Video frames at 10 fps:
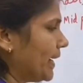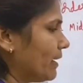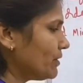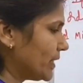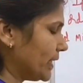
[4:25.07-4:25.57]

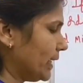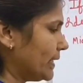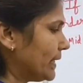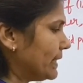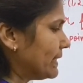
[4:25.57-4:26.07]
now see here
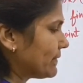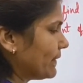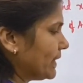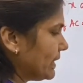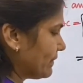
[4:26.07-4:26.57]
in this
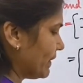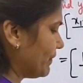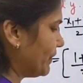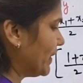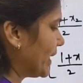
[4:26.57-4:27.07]

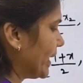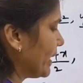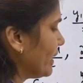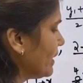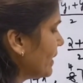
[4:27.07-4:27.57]
one we will
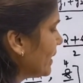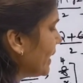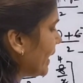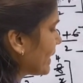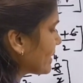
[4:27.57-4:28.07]
take
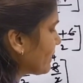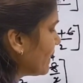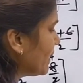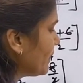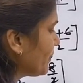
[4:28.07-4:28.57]

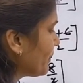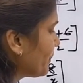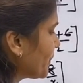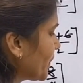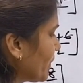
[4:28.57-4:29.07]
x1
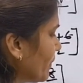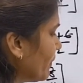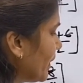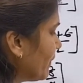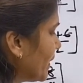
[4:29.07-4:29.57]

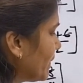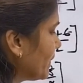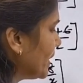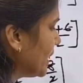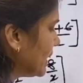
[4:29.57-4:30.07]
y1.
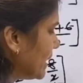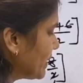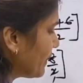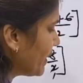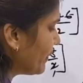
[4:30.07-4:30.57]

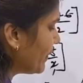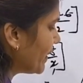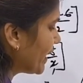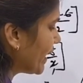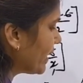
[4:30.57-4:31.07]
This one we
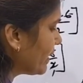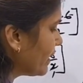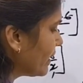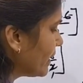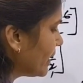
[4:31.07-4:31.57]
will take
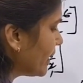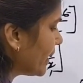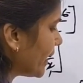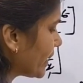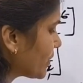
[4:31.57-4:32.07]

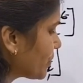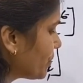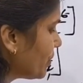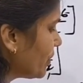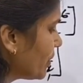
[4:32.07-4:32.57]

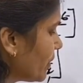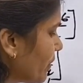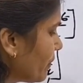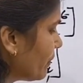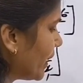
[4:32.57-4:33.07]
x2
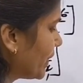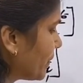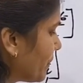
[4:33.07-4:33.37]
y2.